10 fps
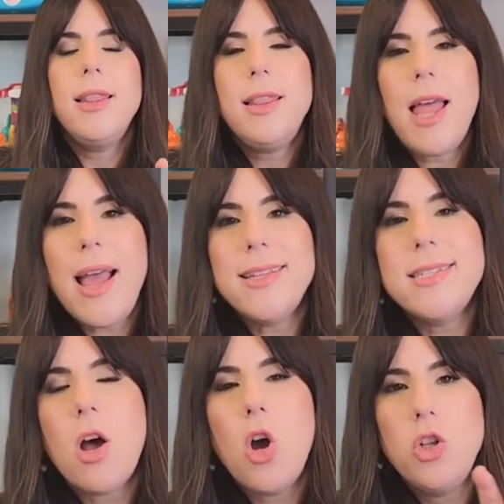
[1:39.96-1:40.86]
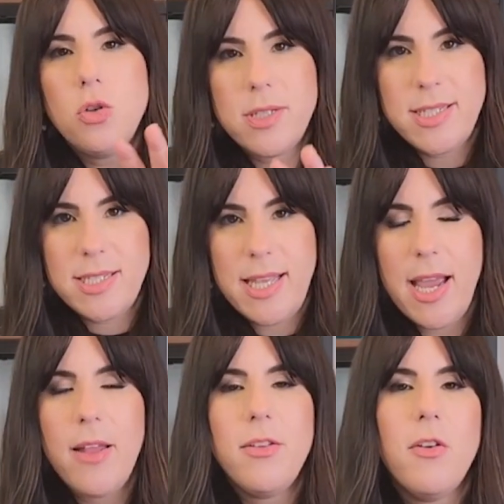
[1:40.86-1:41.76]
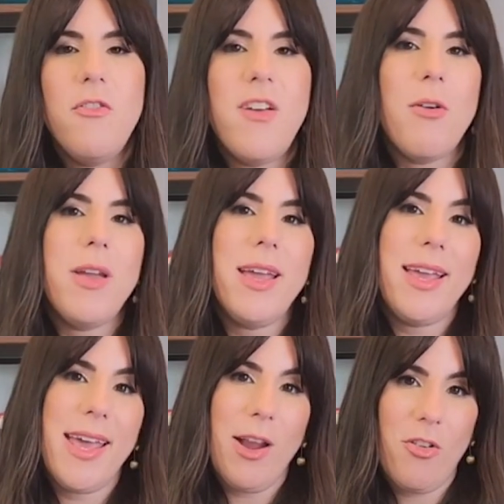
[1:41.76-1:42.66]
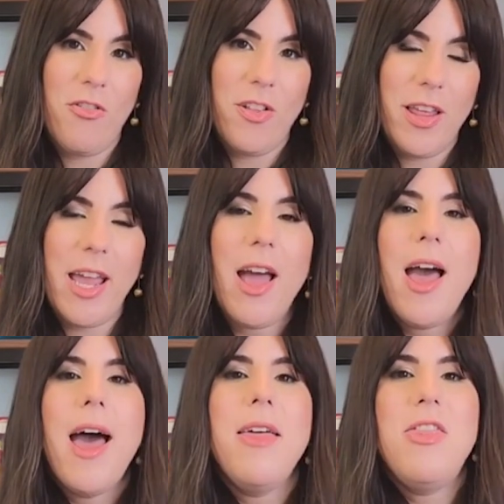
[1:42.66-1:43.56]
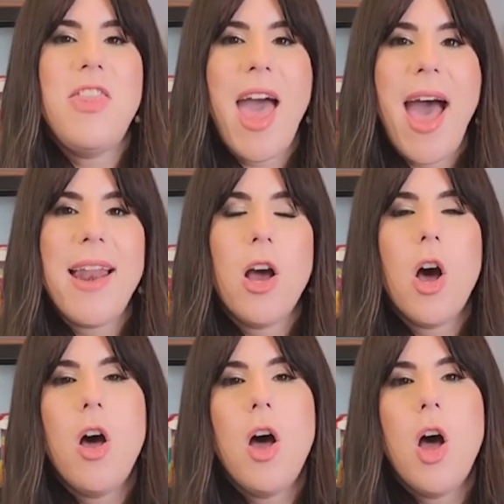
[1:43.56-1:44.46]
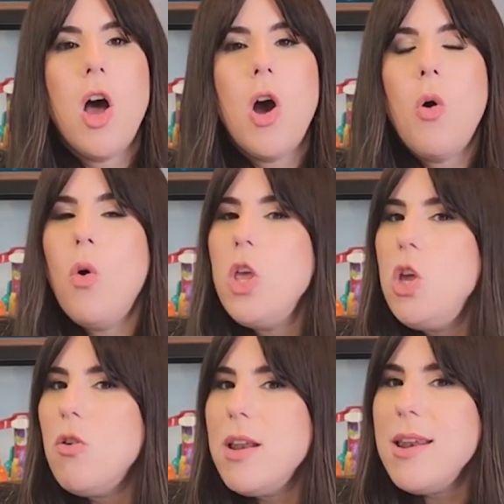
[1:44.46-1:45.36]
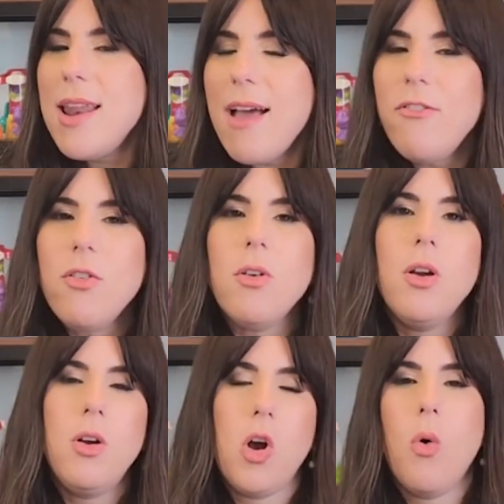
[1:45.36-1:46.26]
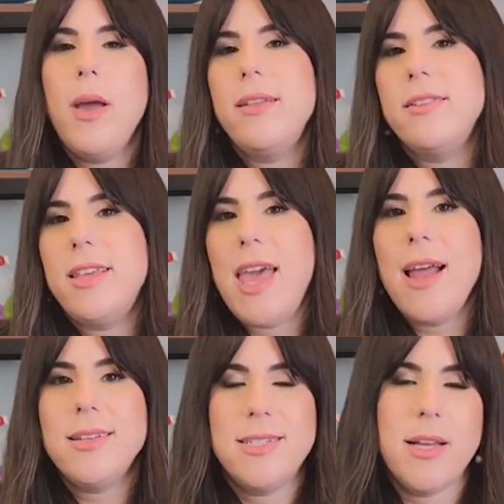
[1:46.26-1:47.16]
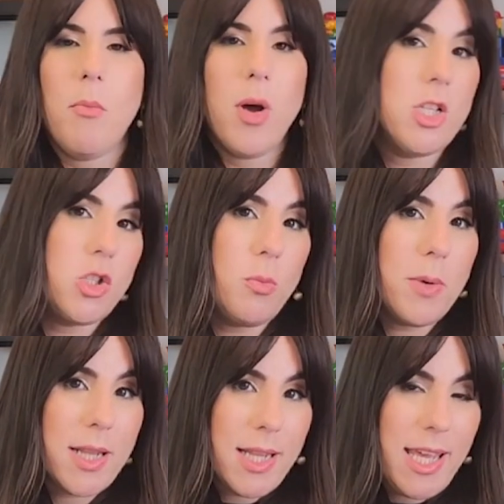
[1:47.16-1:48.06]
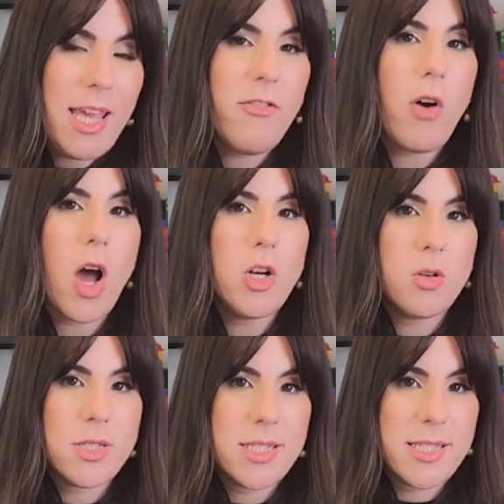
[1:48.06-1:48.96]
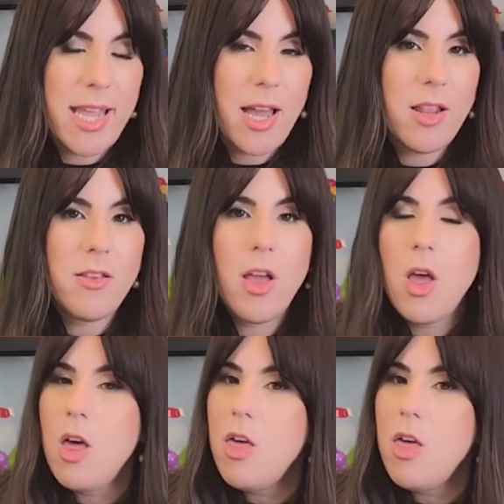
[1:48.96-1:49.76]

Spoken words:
Let's understand very carefully that you're never going to get someone to believe, understand,